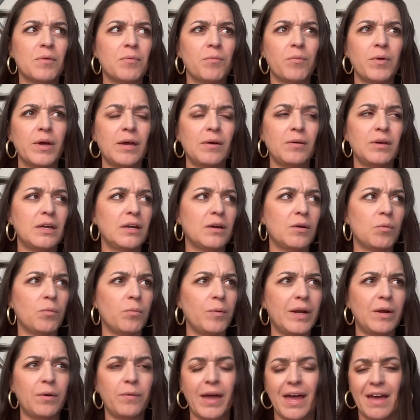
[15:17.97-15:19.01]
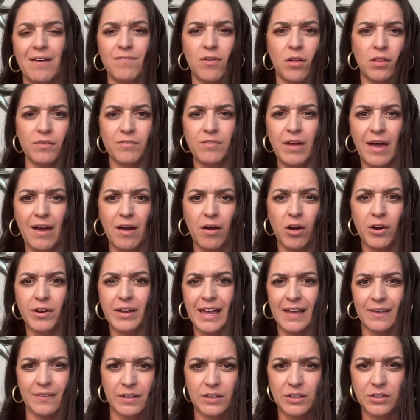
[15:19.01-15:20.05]
we don't have all of our
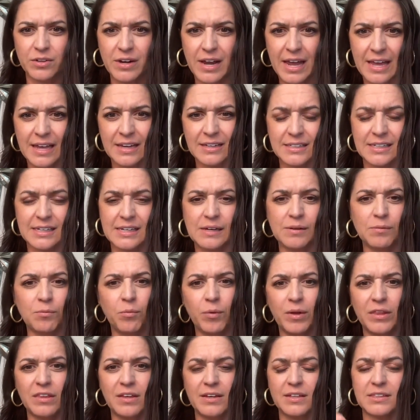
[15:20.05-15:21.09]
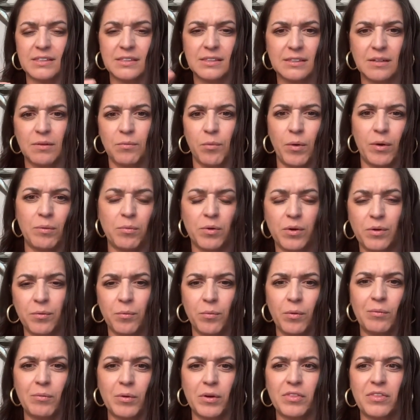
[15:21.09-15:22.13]
calendar handy with us when
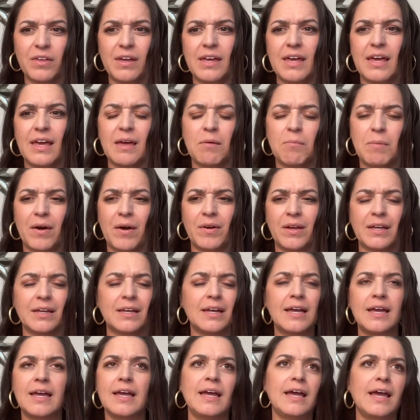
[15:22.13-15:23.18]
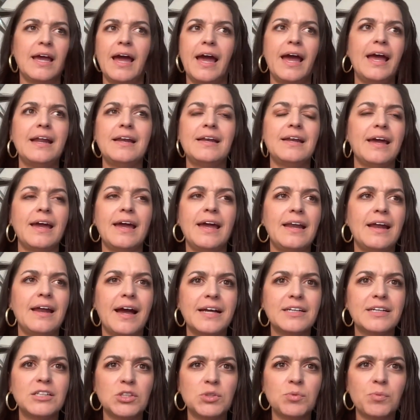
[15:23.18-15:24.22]
we're thinking about it. And
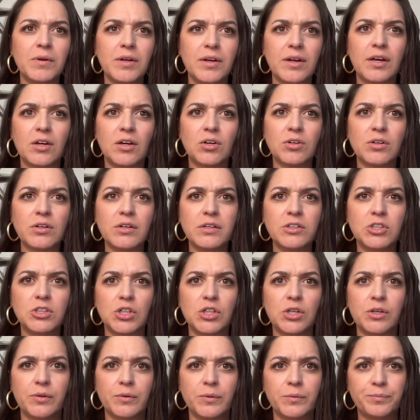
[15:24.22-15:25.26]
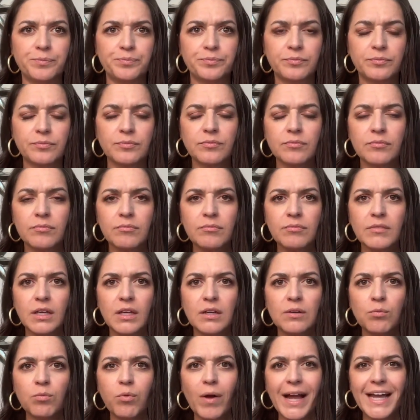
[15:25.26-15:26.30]
I just want to encourage you,
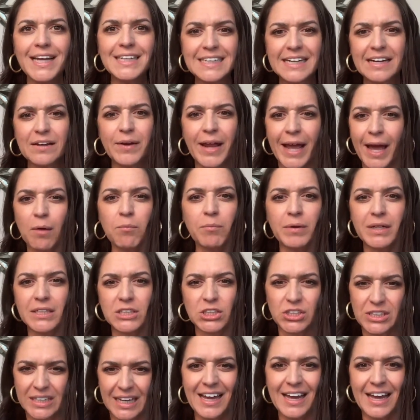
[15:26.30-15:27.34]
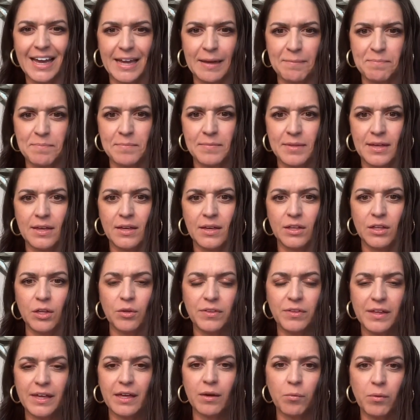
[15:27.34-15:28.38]
write down how much time you
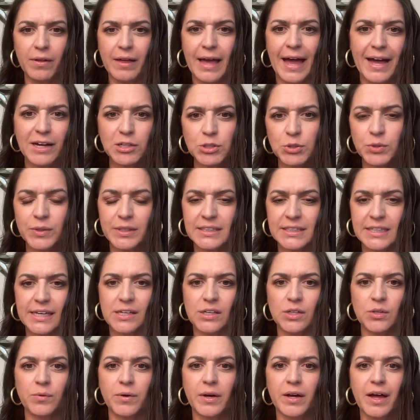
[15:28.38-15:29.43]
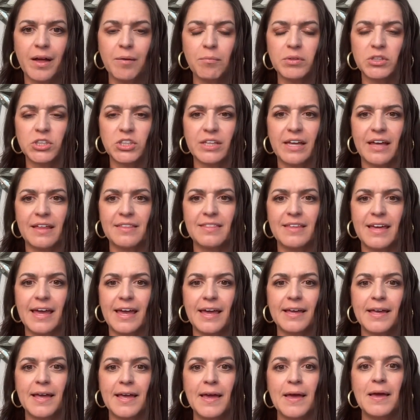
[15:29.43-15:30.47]
think it will actually take you to accomplish that
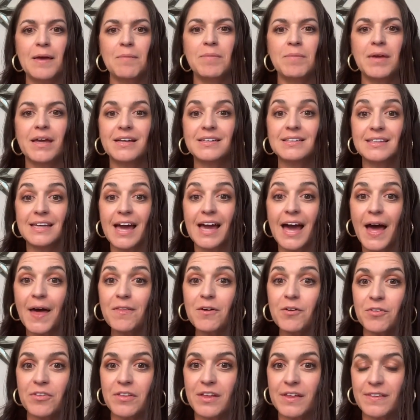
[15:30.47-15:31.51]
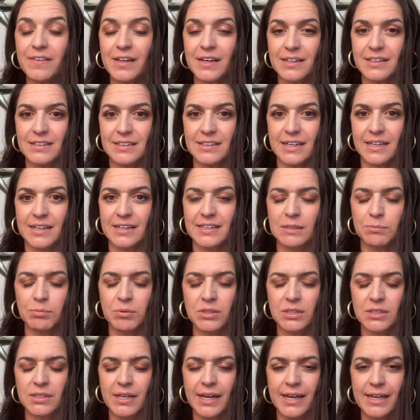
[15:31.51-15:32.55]
thing. Because the other thing that it does,
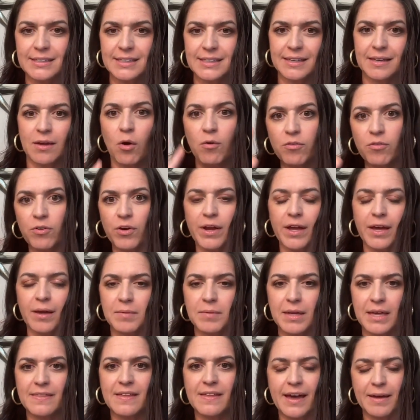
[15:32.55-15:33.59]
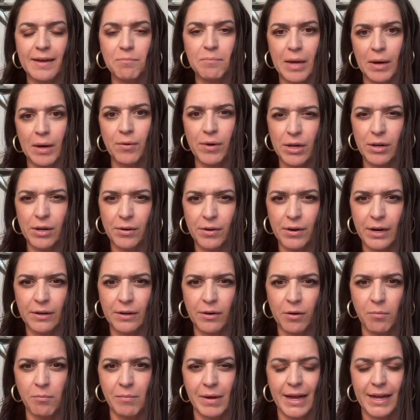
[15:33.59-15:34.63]
besides overcoming that barrier in
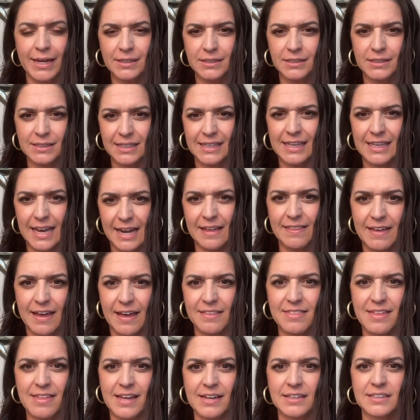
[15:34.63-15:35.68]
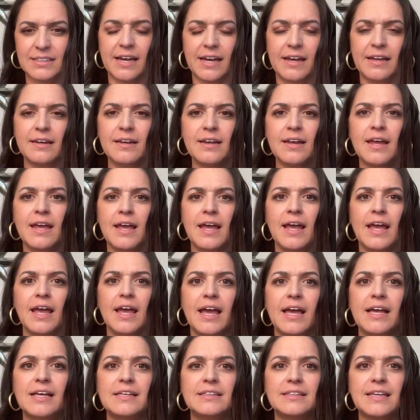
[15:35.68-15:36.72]
your mind to getting that thing done,
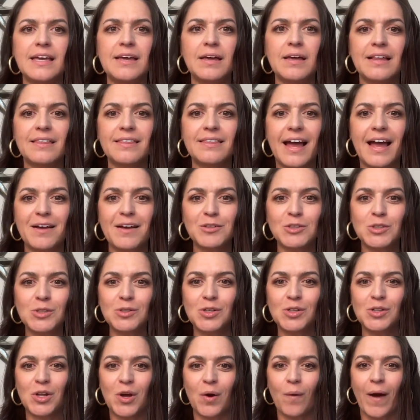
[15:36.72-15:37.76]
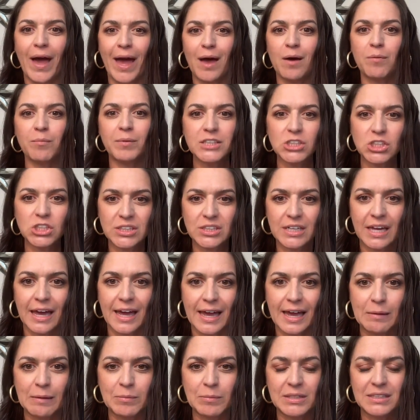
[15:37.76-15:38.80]
is it allows you to know how much
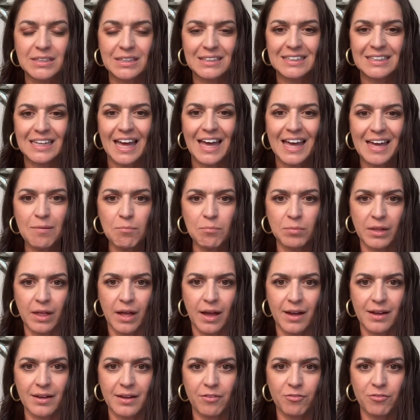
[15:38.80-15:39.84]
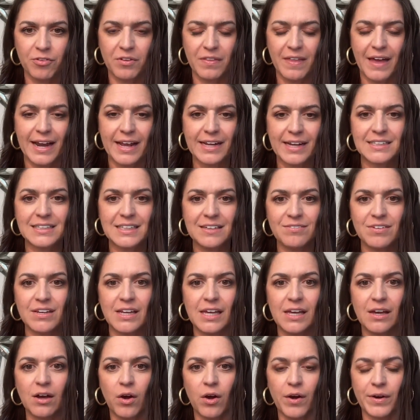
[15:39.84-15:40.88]
time to time block for that
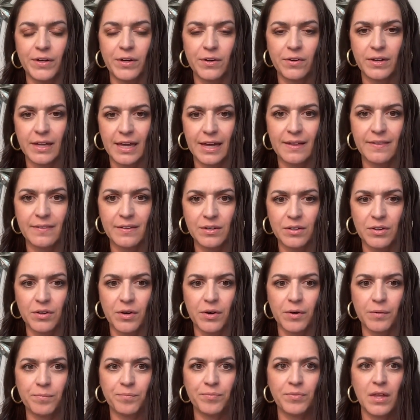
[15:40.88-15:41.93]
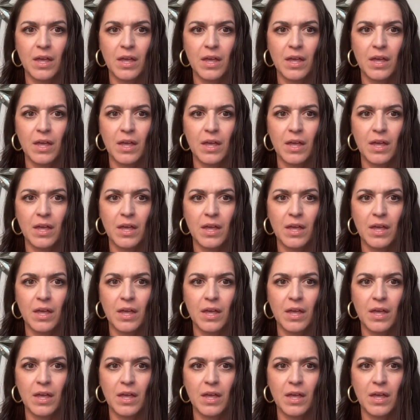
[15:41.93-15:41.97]
activity on your calendar.